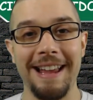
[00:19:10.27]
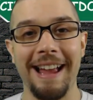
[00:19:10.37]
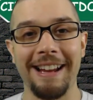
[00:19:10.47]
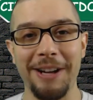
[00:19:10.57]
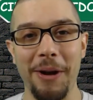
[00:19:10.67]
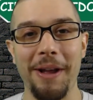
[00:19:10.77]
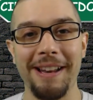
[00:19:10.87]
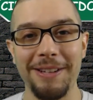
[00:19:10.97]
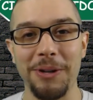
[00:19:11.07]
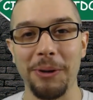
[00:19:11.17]
you know,
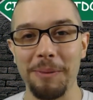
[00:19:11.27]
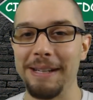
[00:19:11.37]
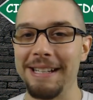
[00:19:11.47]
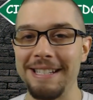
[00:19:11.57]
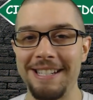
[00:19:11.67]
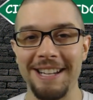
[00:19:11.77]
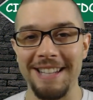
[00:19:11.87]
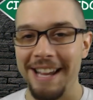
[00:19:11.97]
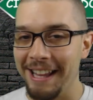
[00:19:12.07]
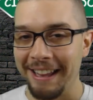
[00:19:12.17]
and Tormund is
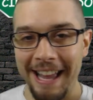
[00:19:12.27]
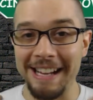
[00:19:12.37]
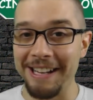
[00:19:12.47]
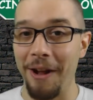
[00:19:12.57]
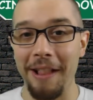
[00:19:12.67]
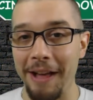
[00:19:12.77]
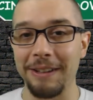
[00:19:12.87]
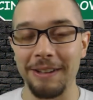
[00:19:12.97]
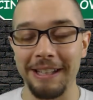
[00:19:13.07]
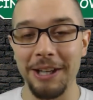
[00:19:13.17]
just laying it all out
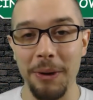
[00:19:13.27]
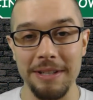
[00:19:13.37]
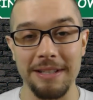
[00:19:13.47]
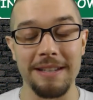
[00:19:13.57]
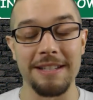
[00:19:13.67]
there like he always does,